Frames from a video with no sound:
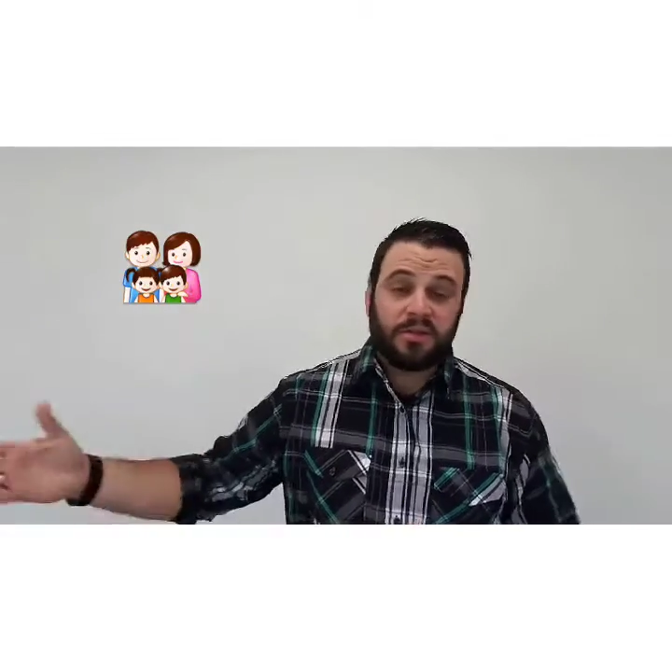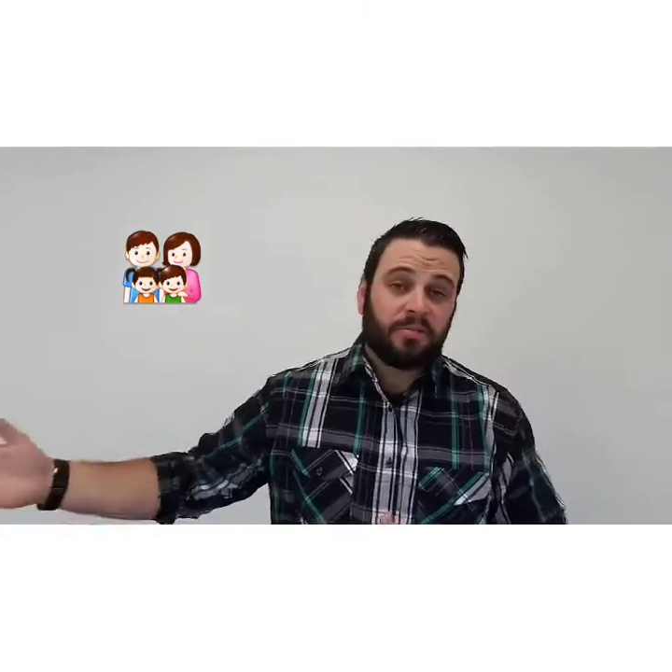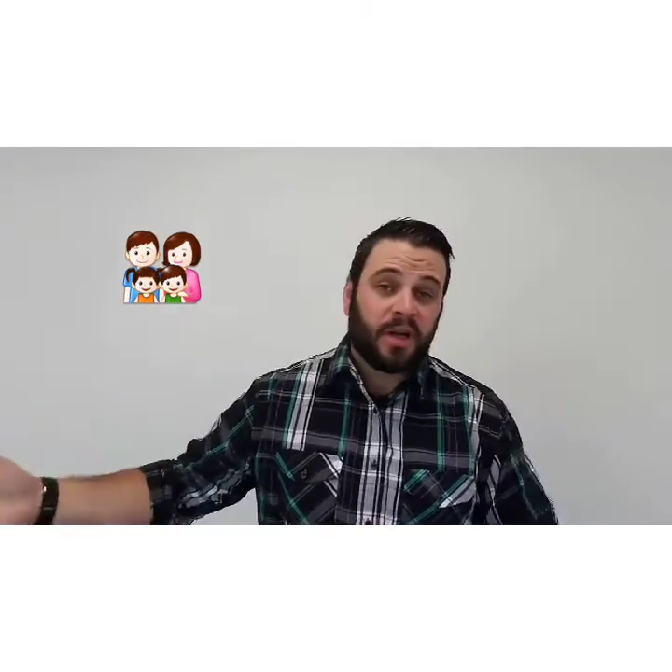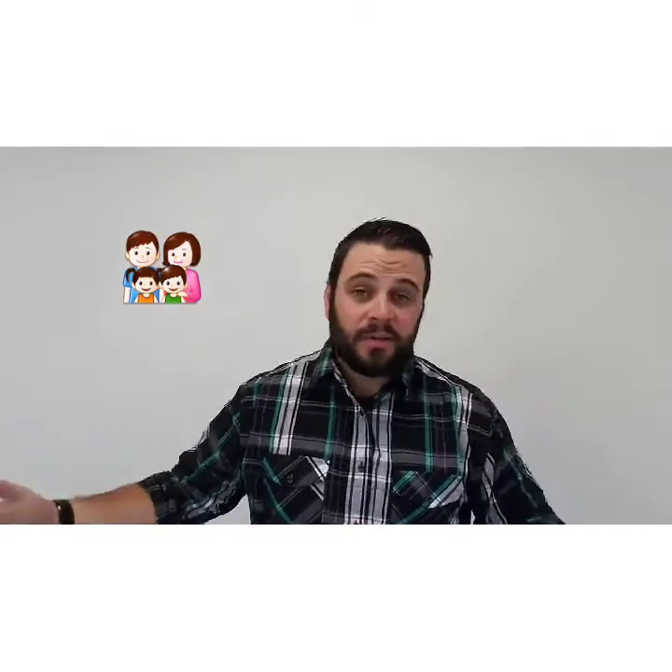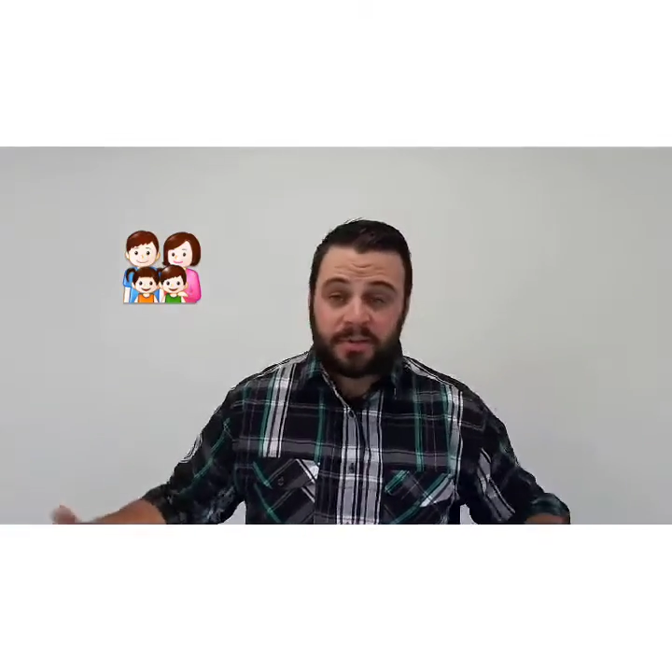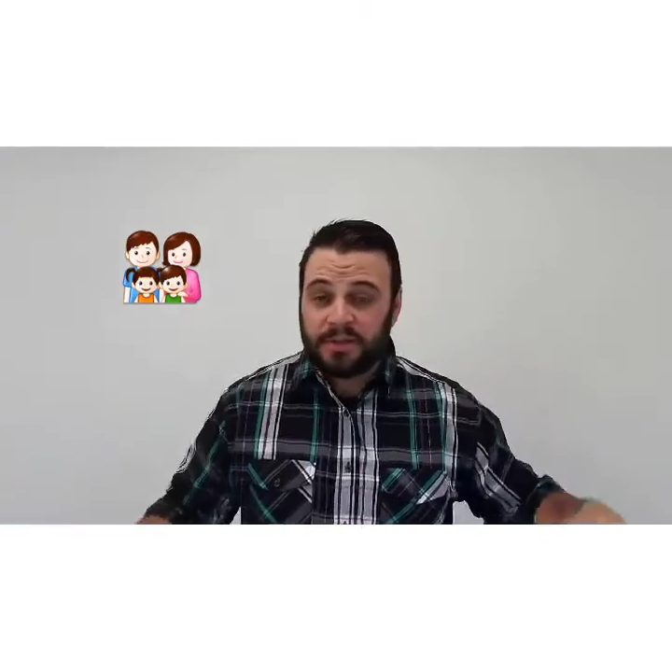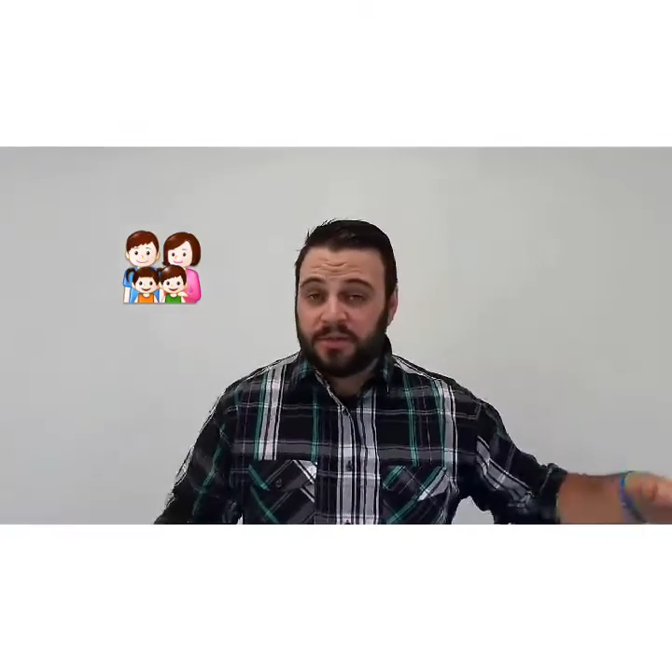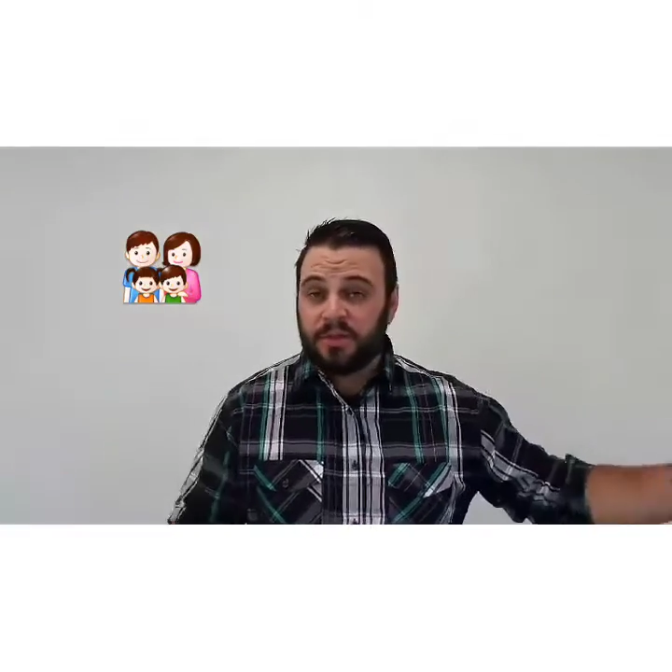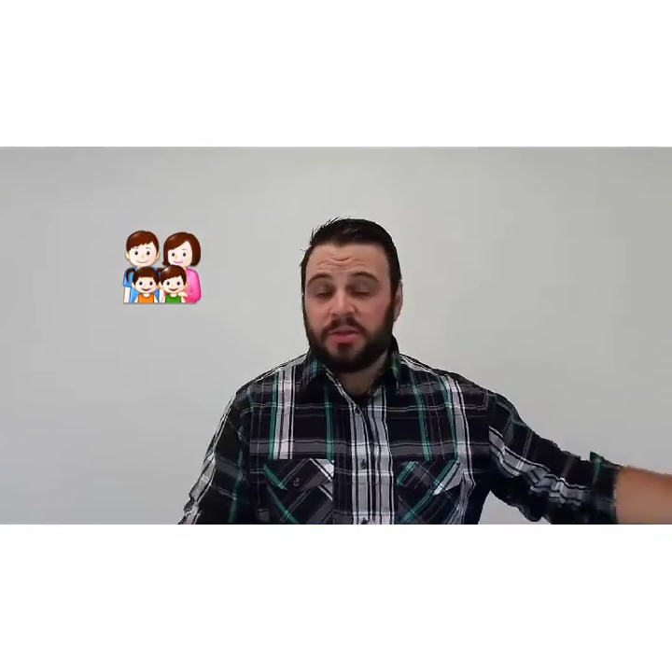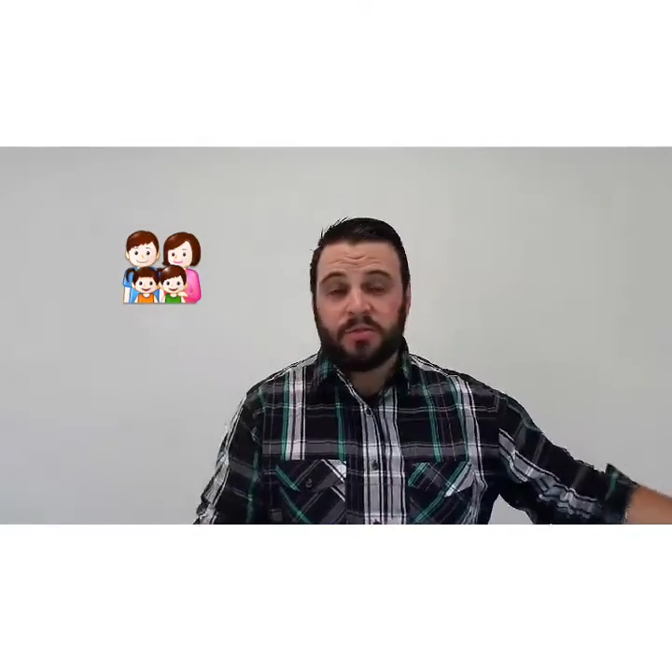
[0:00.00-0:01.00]
your
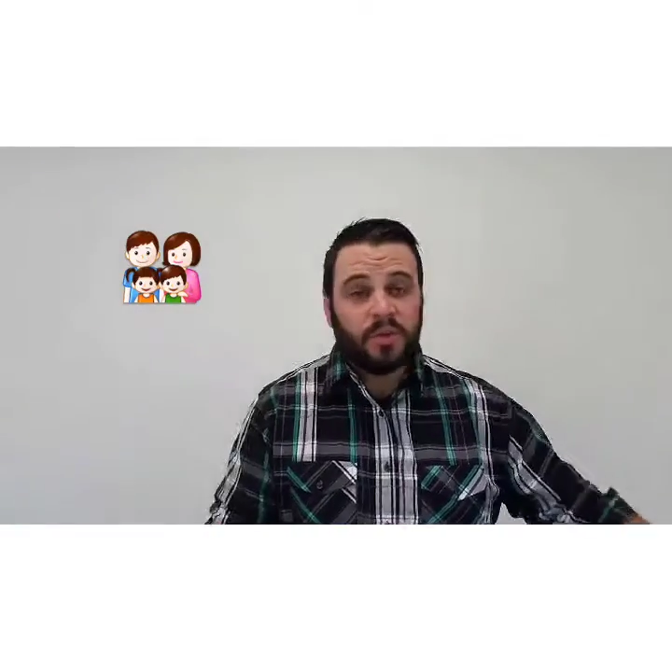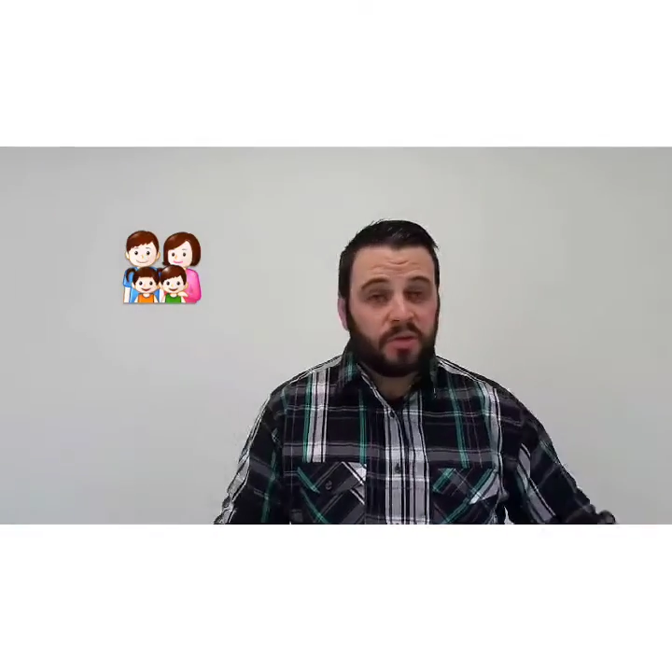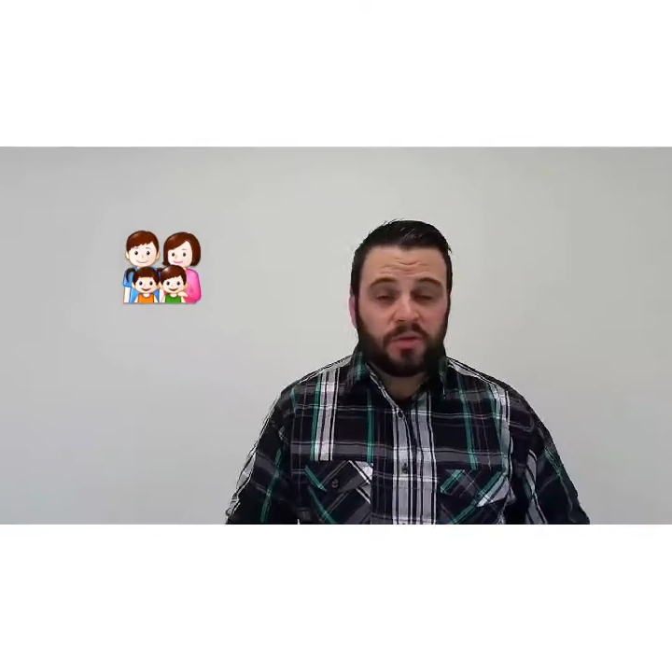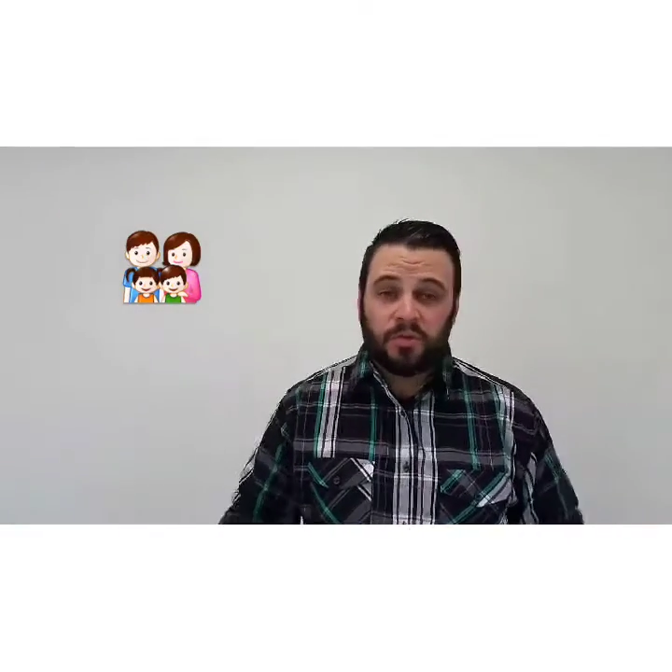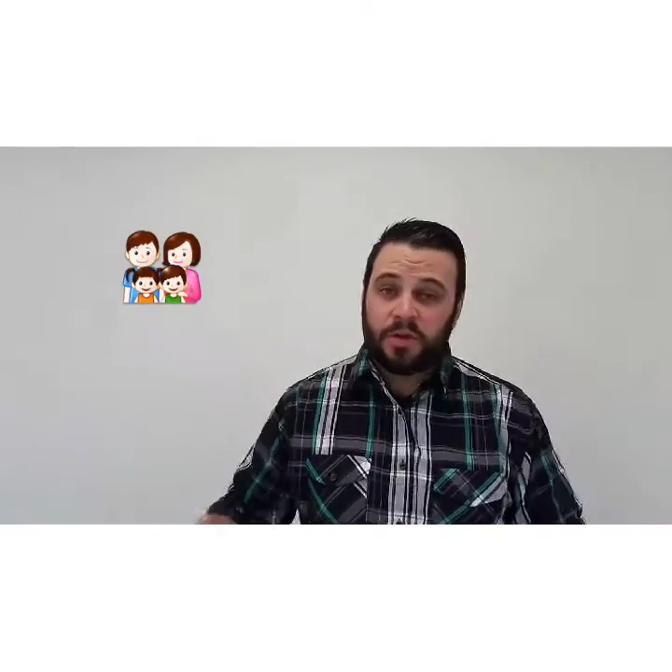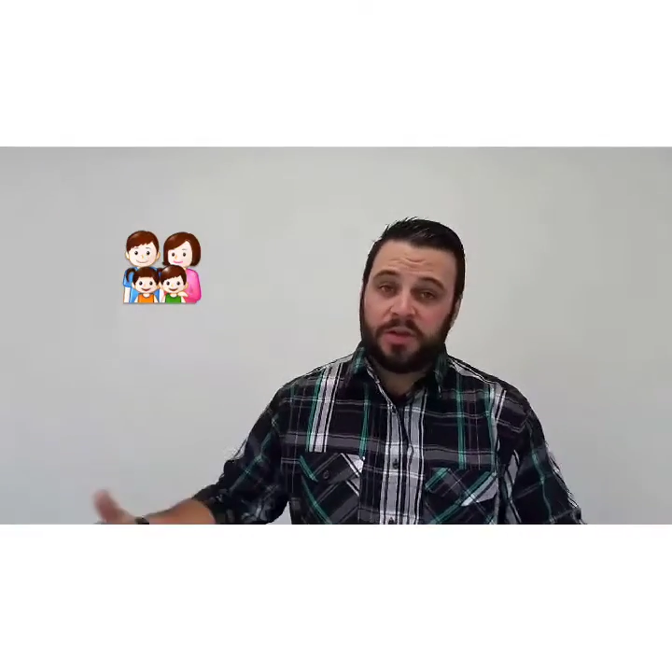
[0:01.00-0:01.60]
property, what do you own,